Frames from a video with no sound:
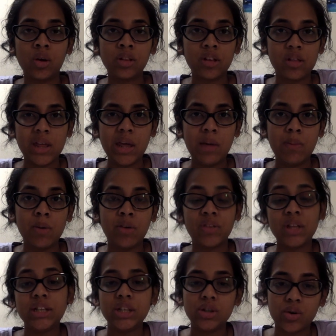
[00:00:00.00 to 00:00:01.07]
the theme of the
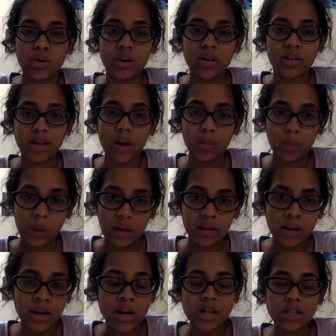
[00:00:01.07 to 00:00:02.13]
tutorial that week.
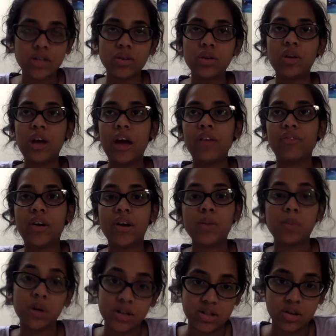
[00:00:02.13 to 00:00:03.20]
So you get very
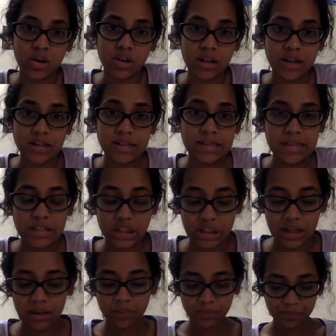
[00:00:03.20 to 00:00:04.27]
personalized
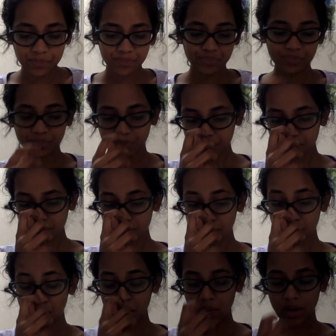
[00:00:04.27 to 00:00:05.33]
teaching.
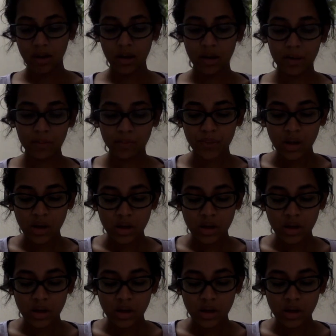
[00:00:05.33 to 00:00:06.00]
And